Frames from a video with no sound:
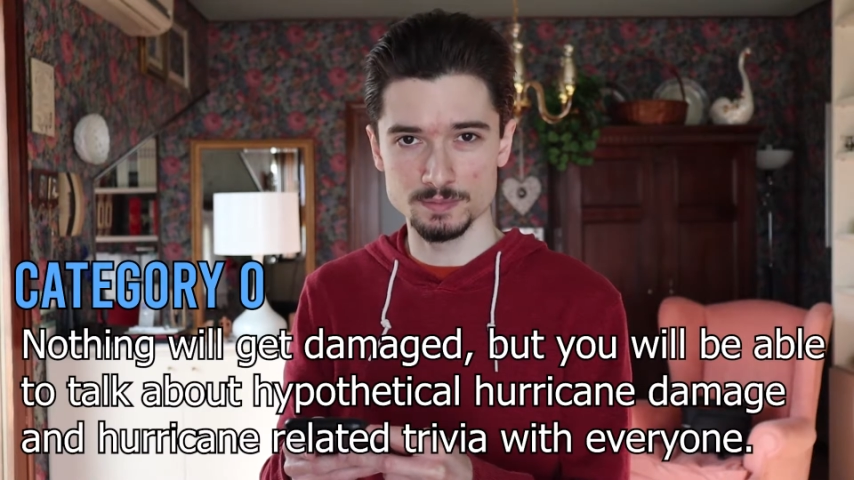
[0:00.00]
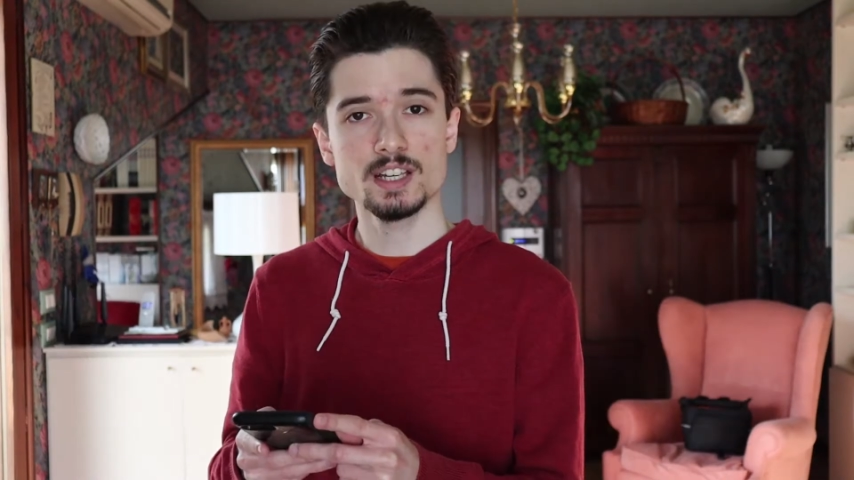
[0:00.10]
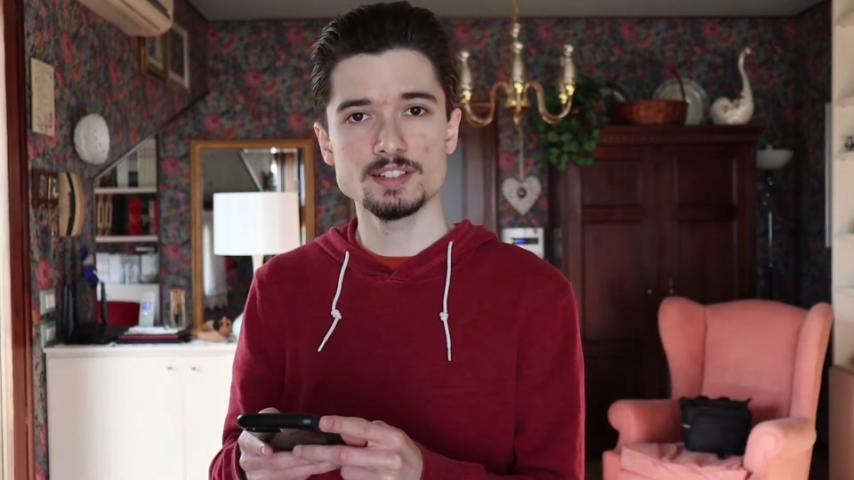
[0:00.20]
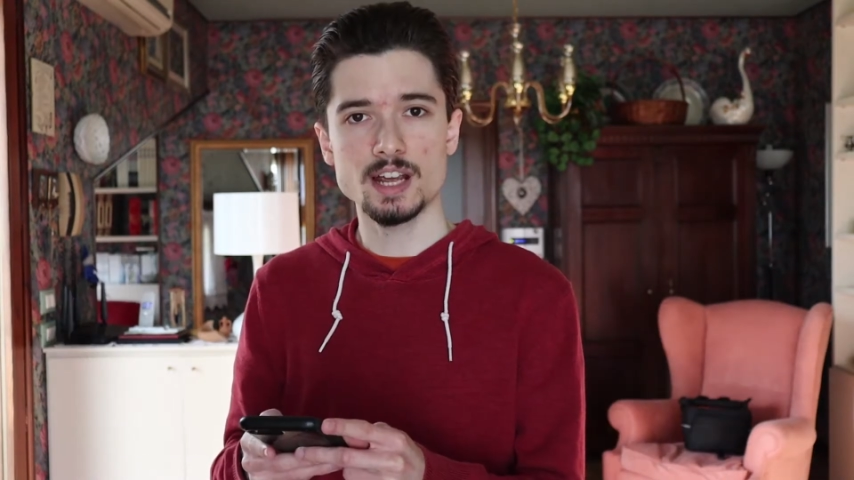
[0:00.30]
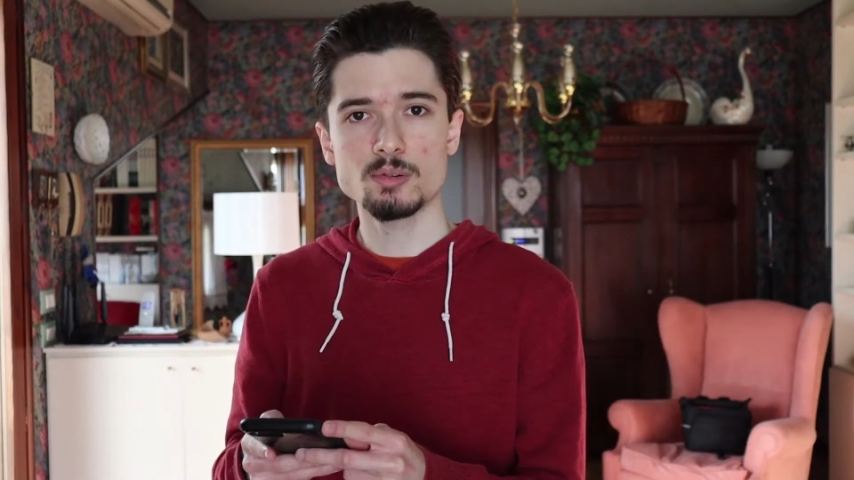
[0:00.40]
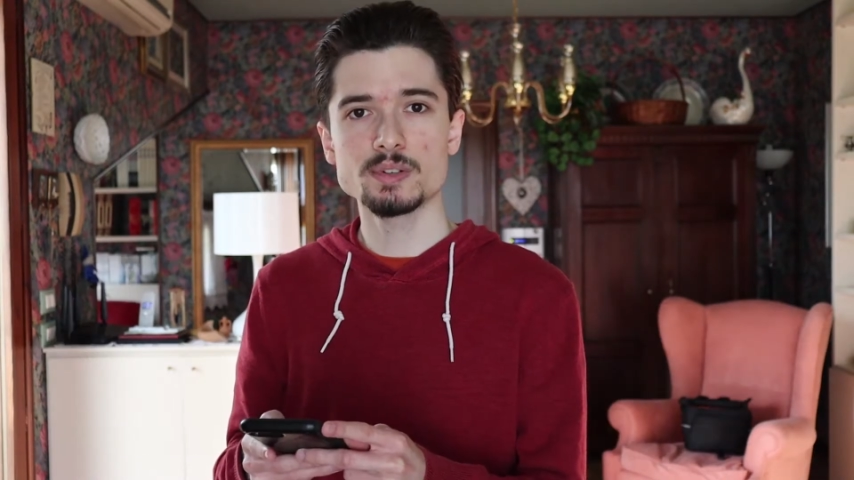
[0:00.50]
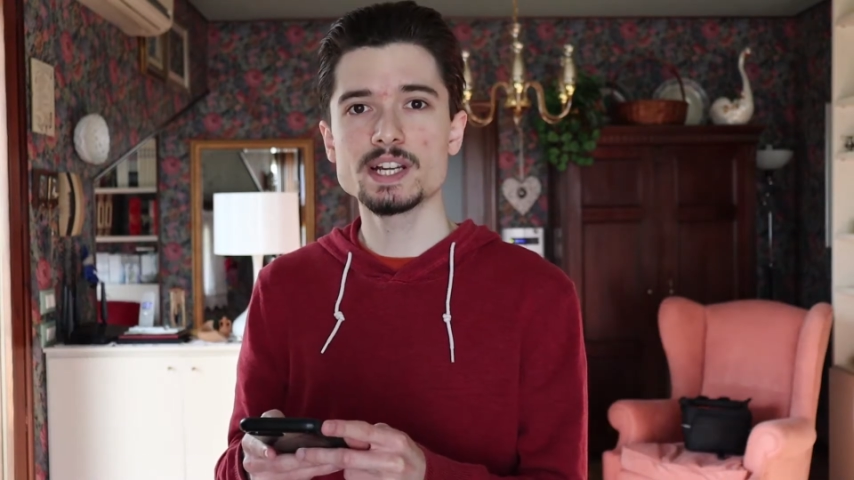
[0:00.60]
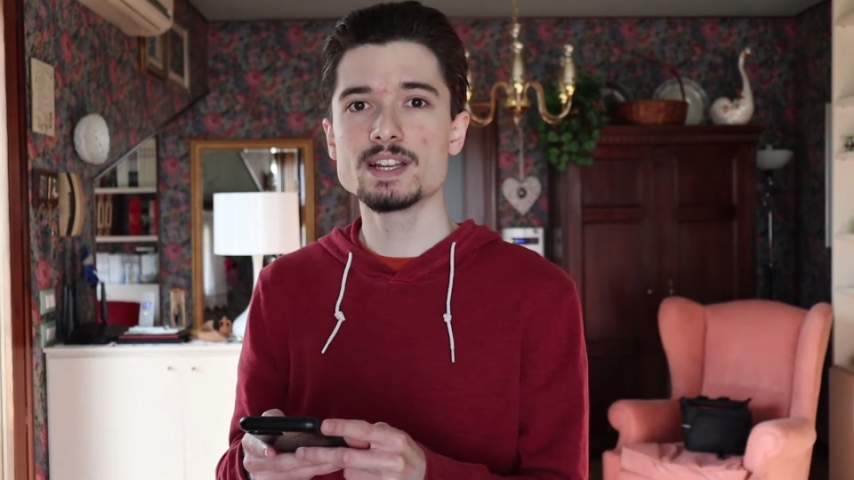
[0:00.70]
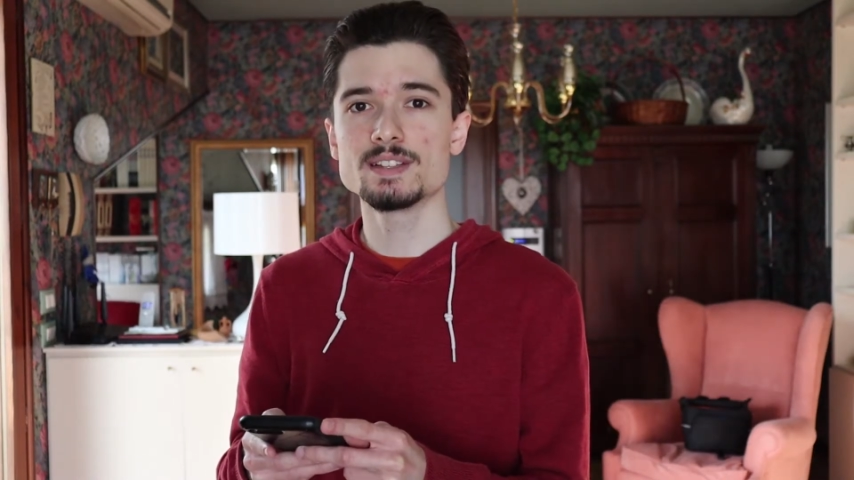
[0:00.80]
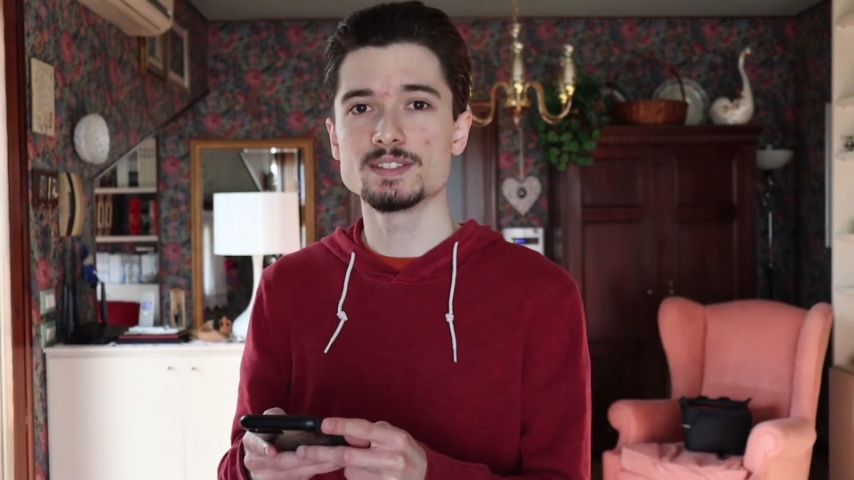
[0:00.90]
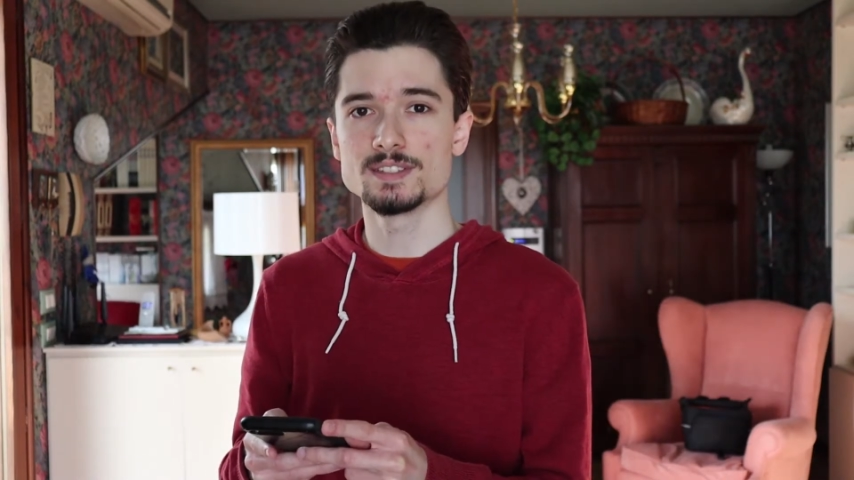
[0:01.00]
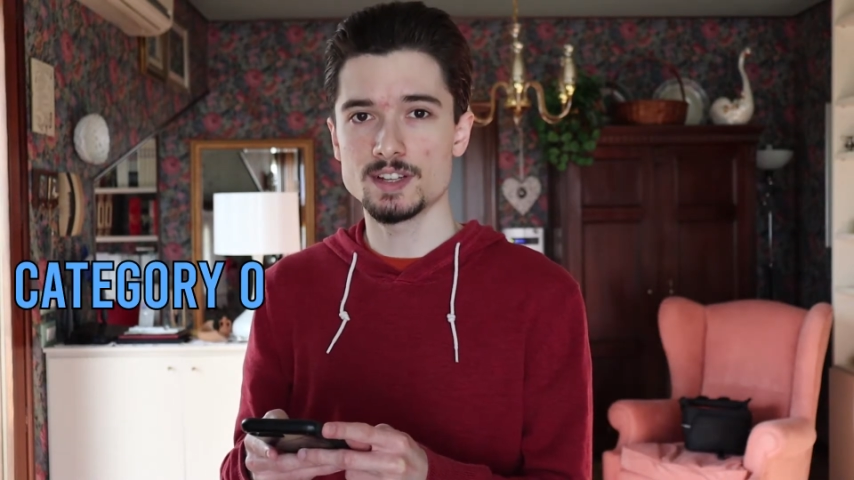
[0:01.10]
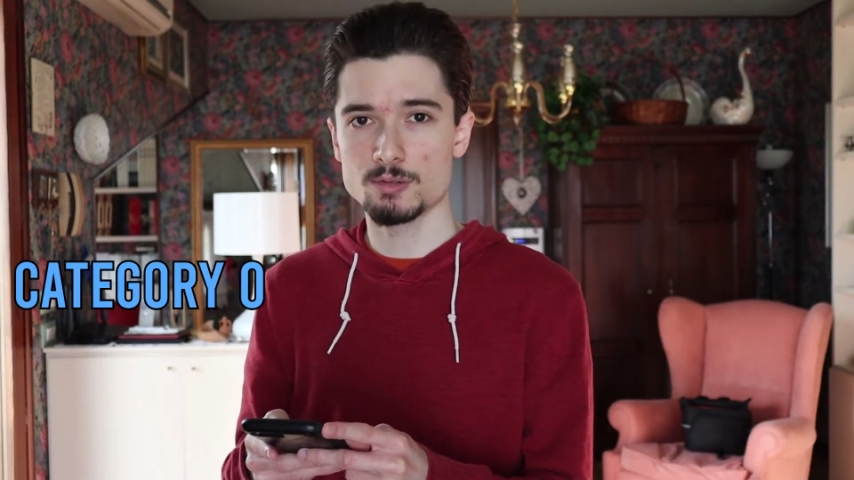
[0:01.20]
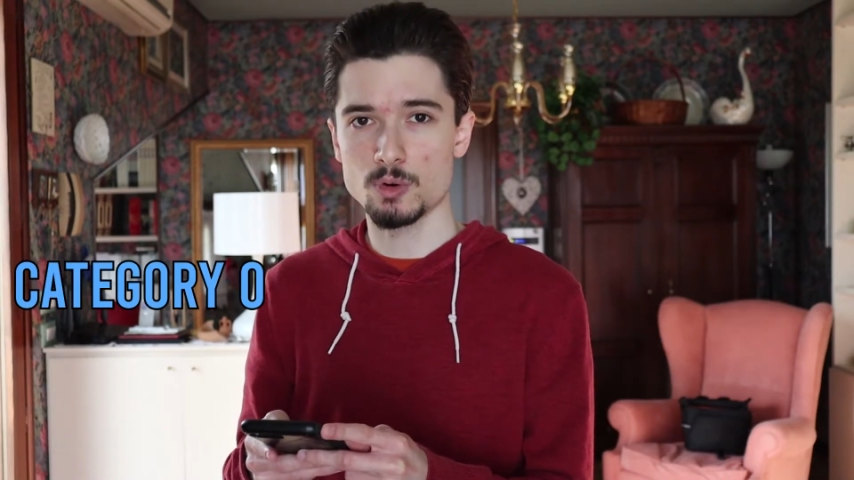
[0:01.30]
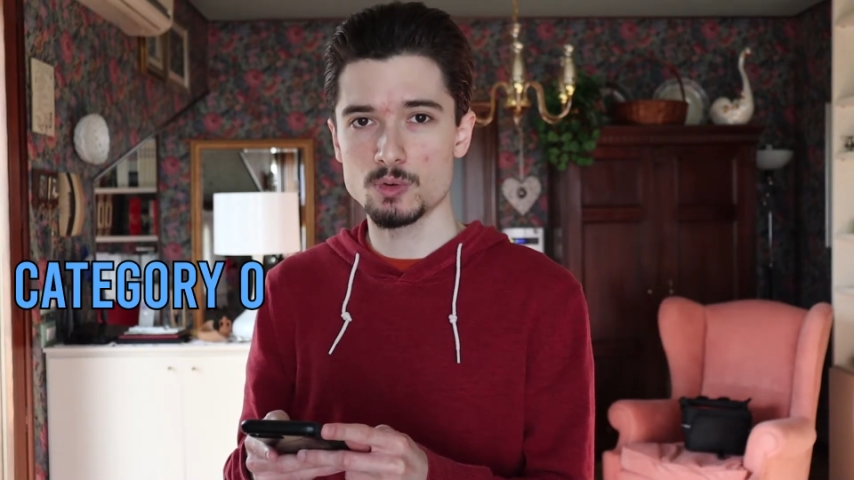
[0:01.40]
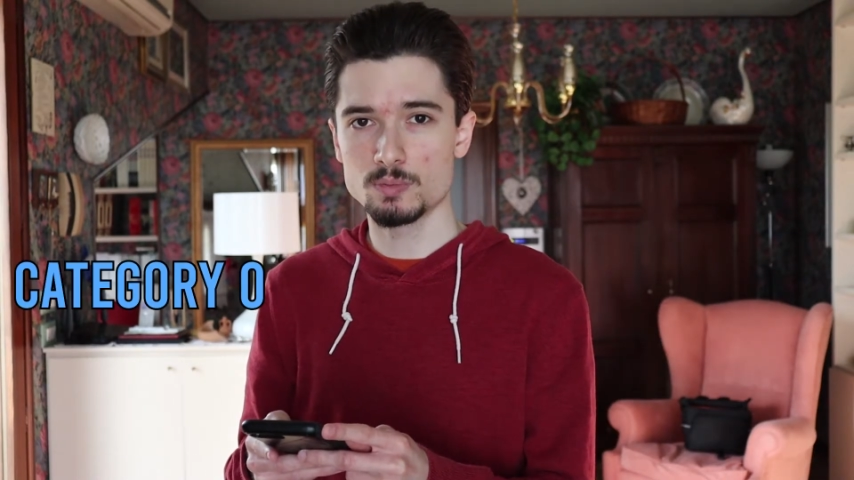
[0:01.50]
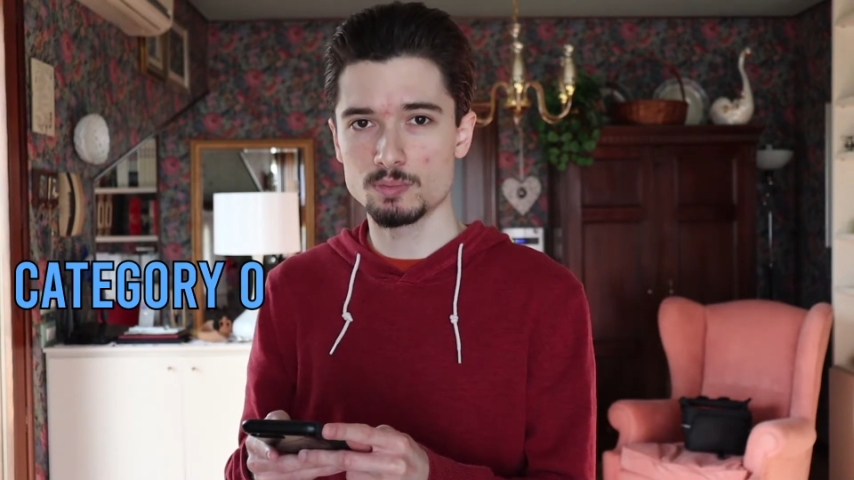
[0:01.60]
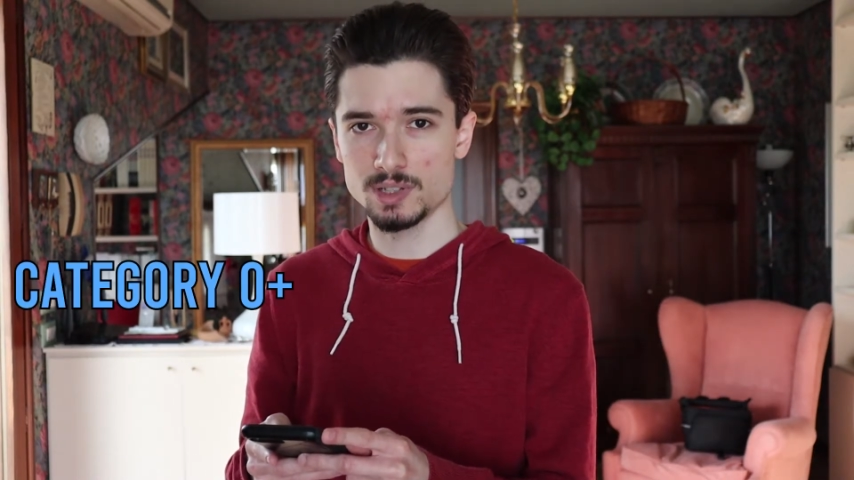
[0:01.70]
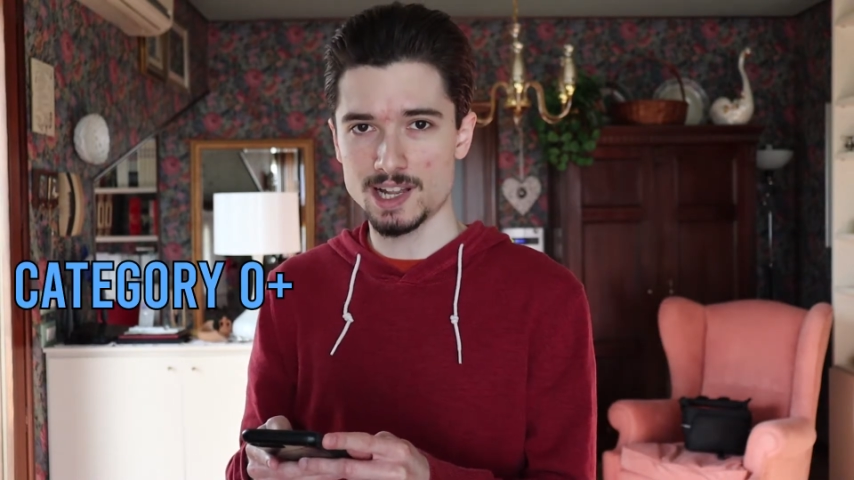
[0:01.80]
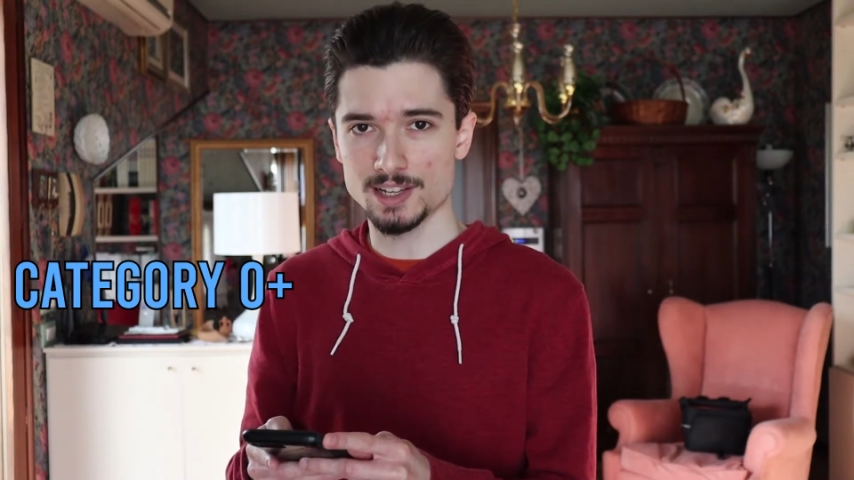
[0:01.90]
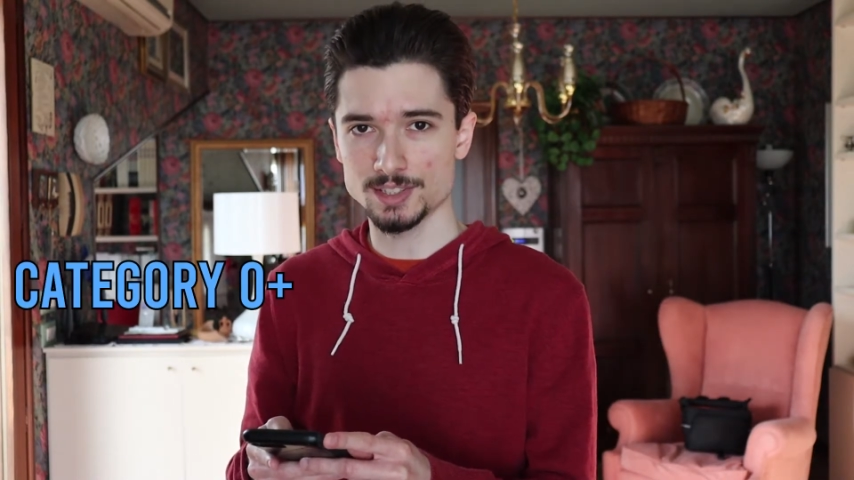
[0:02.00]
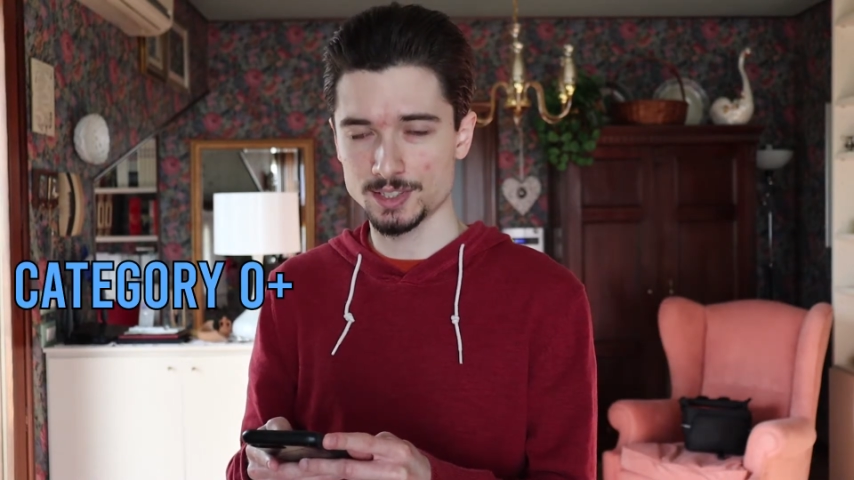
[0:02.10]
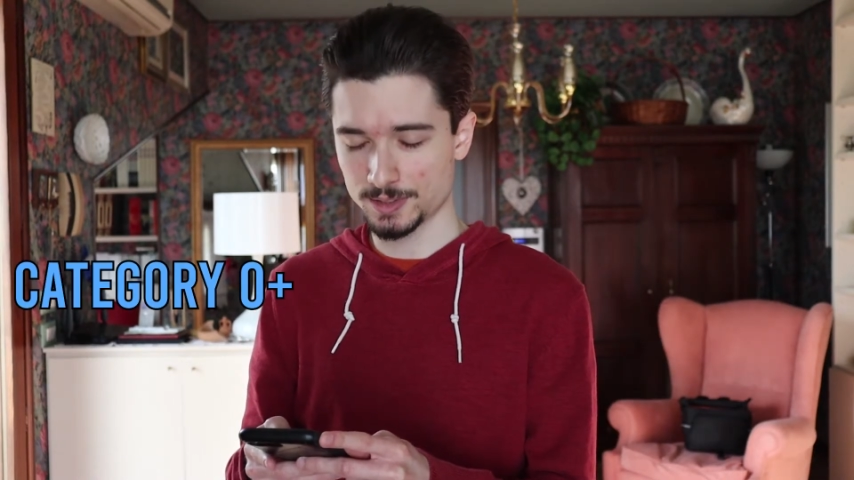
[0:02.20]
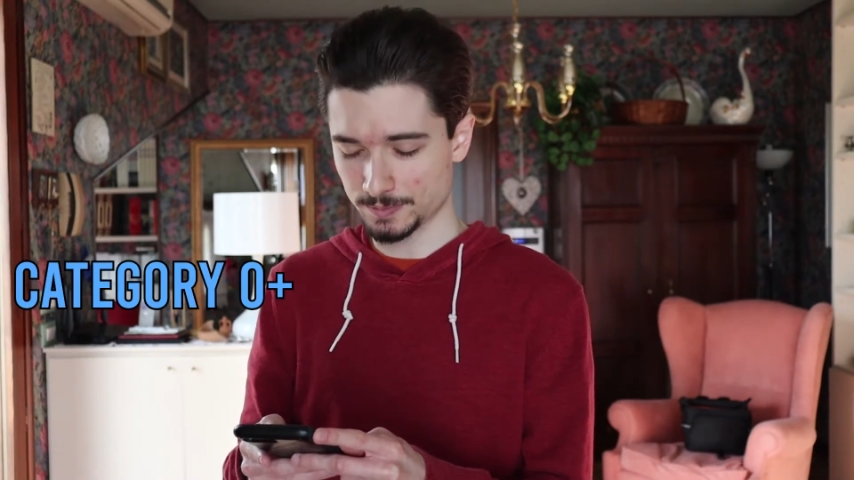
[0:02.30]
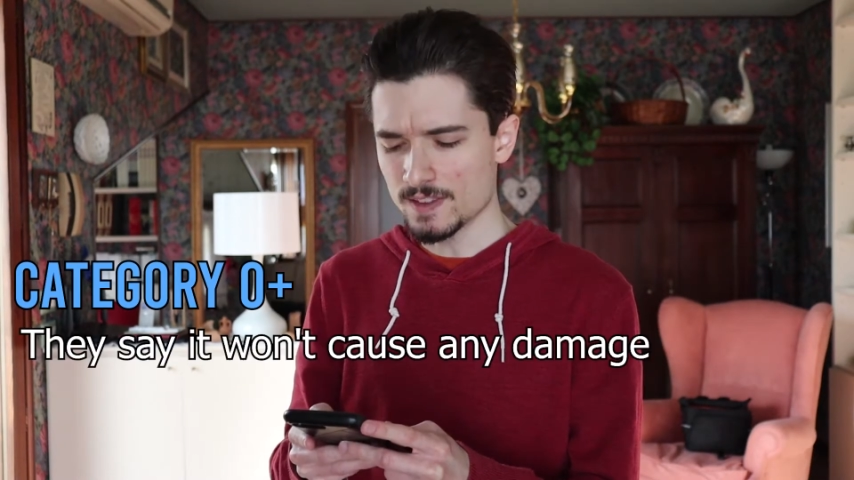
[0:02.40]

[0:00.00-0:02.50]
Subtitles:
Category 0+.